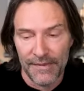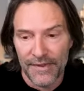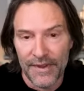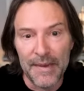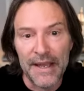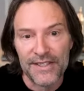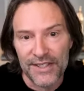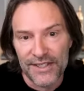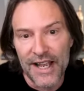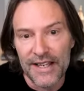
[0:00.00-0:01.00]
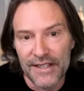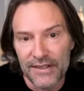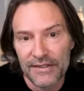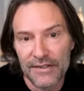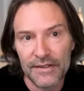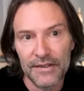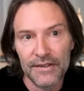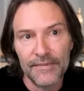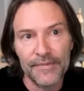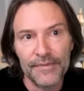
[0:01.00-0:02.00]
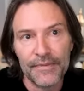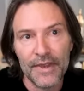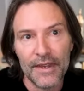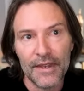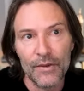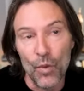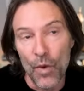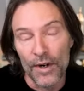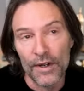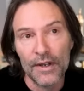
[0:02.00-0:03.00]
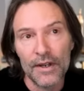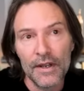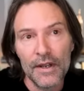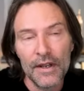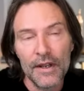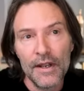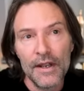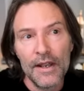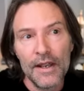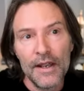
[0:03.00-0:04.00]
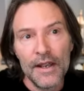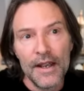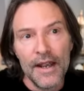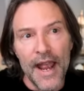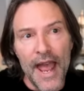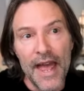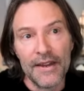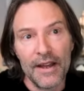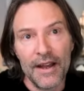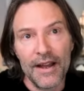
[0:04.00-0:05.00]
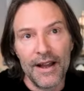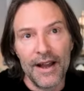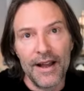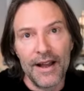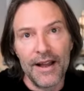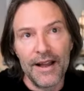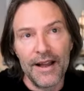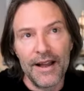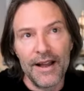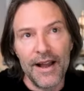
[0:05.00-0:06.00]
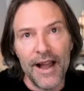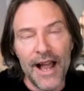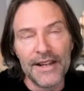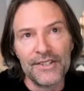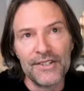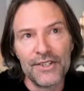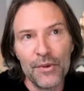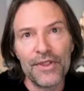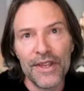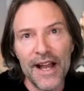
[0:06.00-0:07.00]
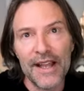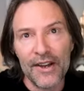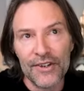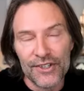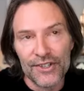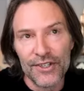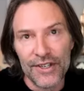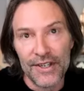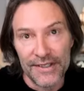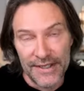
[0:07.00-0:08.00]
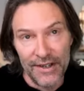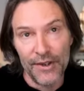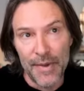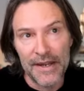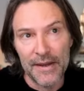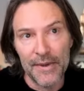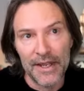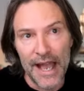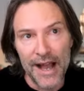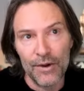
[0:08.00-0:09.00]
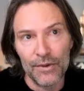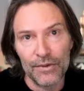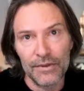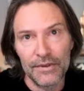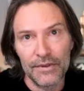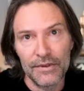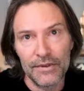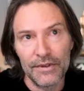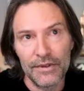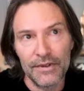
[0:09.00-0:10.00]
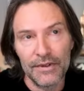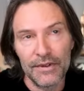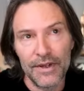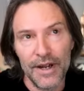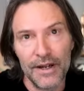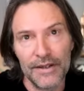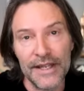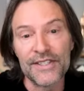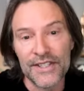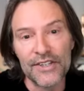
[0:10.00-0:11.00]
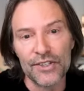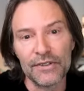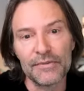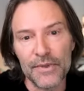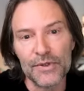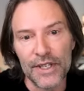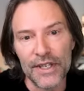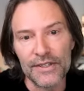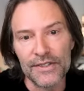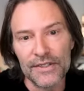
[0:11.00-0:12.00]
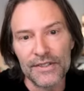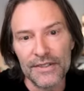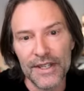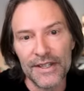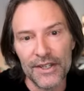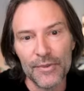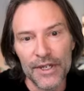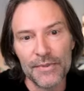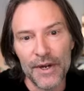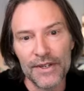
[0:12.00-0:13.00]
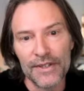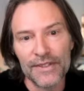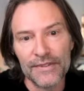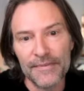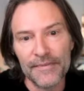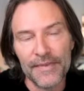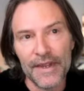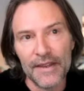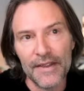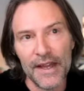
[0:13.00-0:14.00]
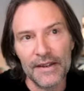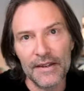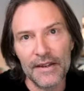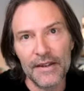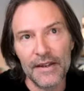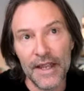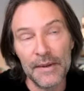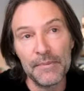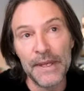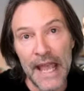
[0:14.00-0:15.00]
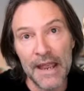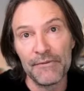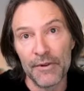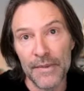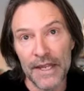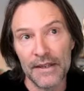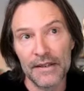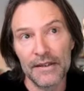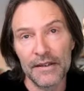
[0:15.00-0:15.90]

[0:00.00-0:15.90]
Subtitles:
make a society work. And I don't think I understood until the pandemic how essential music is in the human experience. That it became for me,